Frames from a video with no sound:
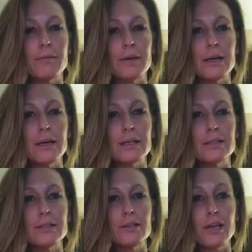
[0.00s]

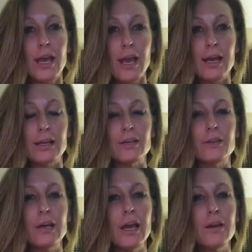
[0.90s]
because you
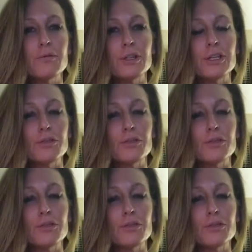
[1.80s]
can't really